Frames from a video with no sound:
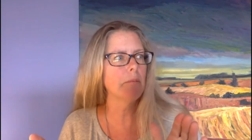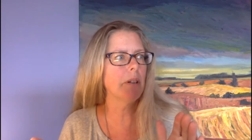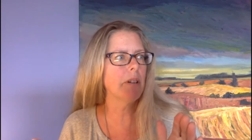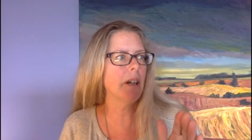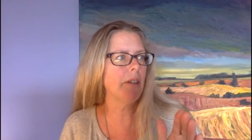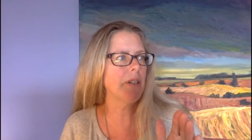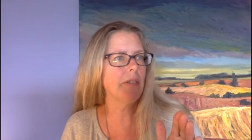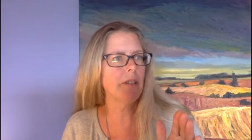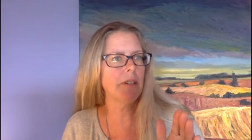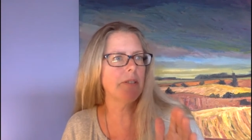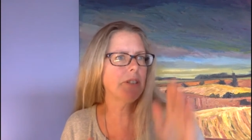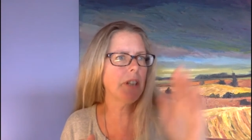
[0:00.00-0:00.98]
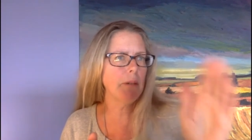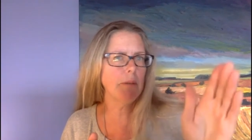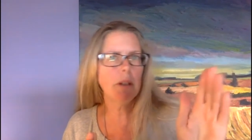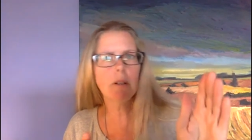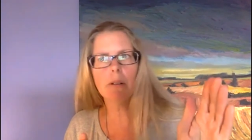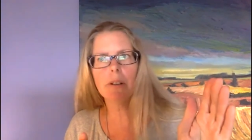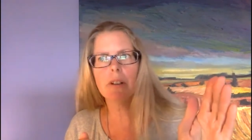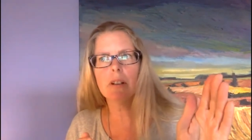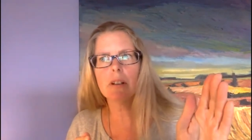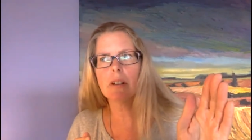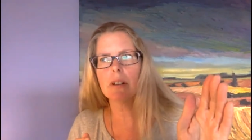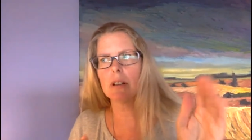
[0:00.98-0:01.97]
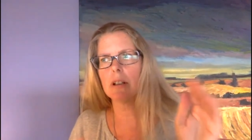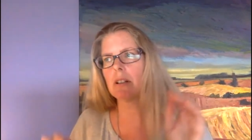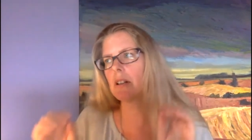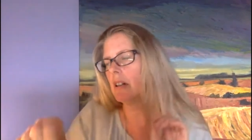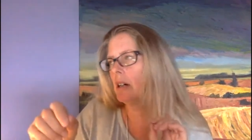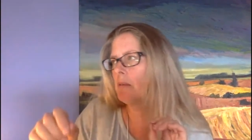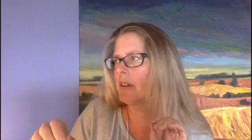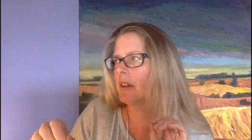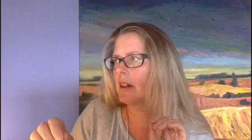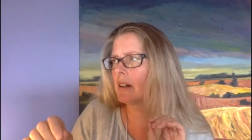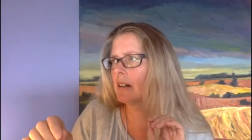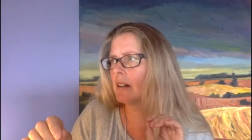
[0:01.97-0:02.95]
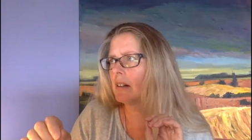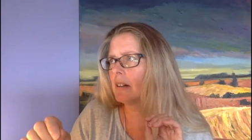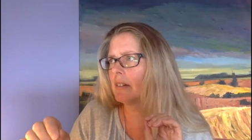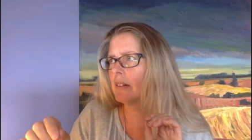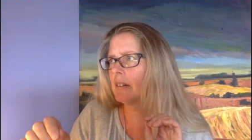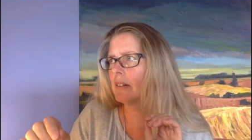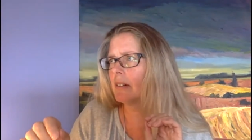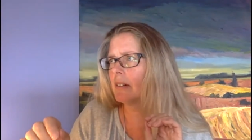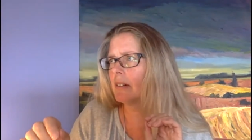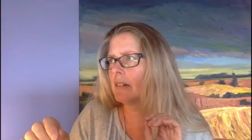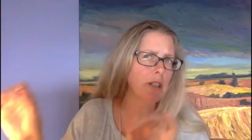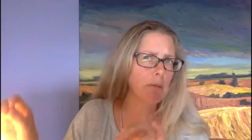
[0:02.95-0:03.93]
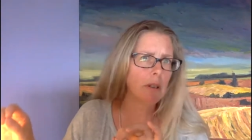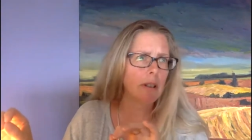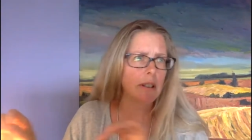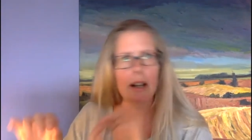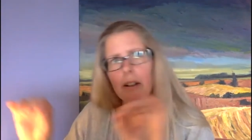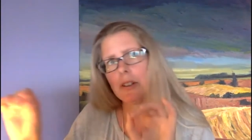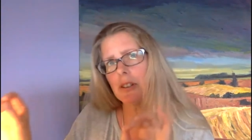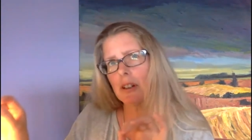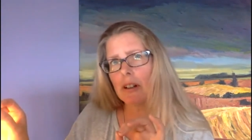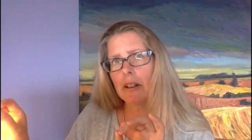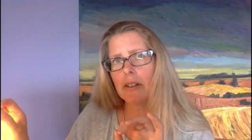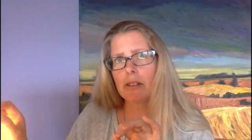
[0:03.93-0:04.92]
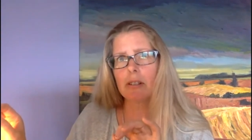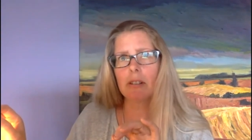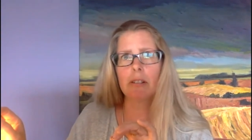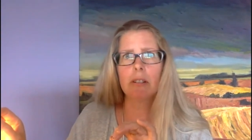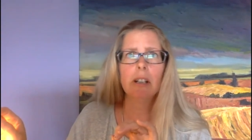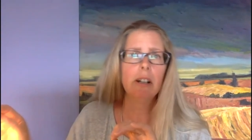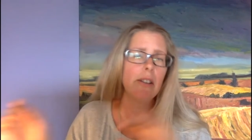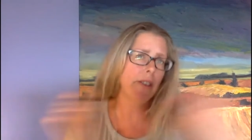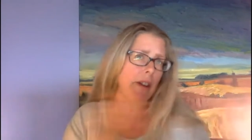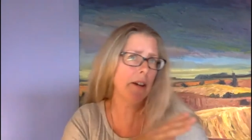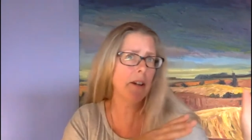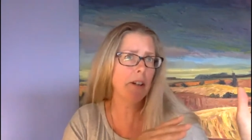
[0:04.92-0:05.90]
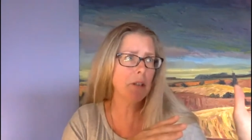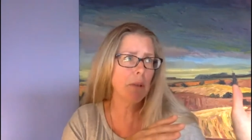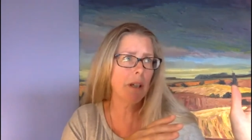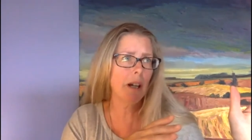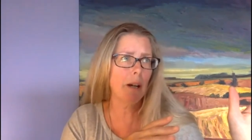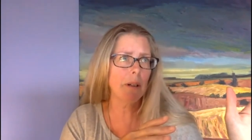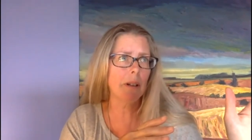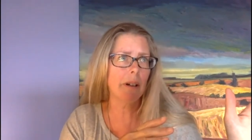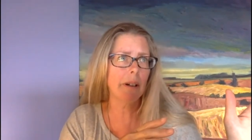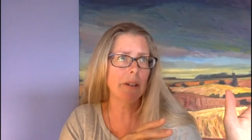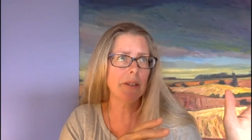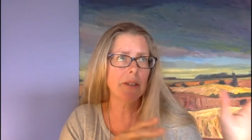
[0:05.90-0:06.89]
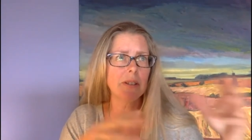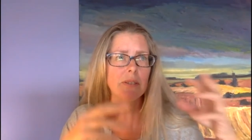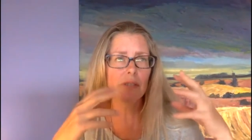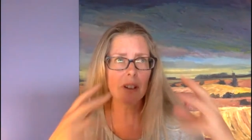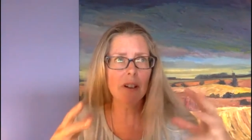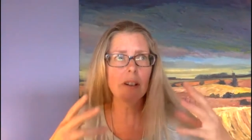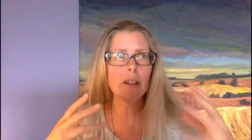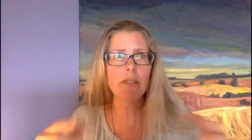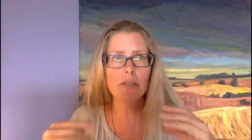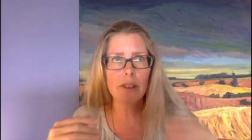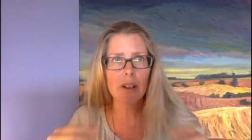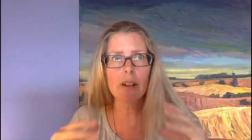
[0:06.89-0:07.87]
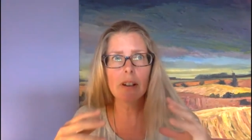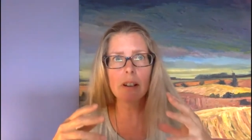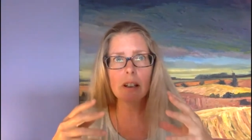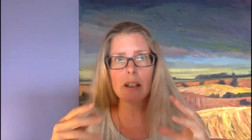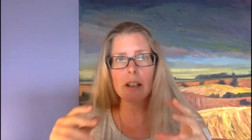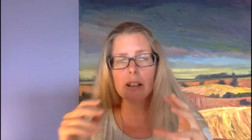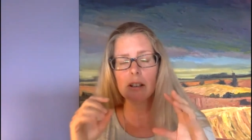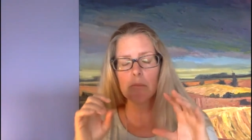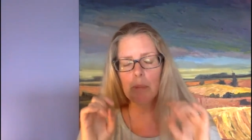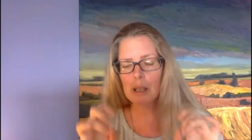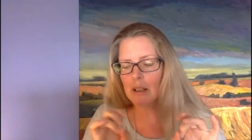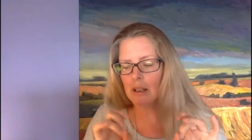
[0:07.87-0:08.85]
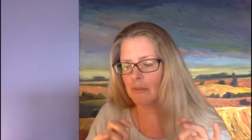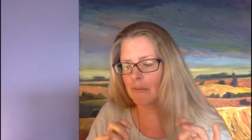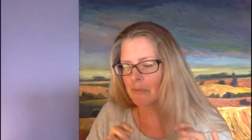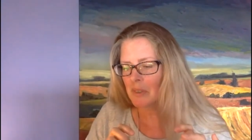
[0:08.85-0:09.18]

about you have to have a semicolon here and a comma there, and this has to be italicized and that has to be capitalized. It's very, very picky.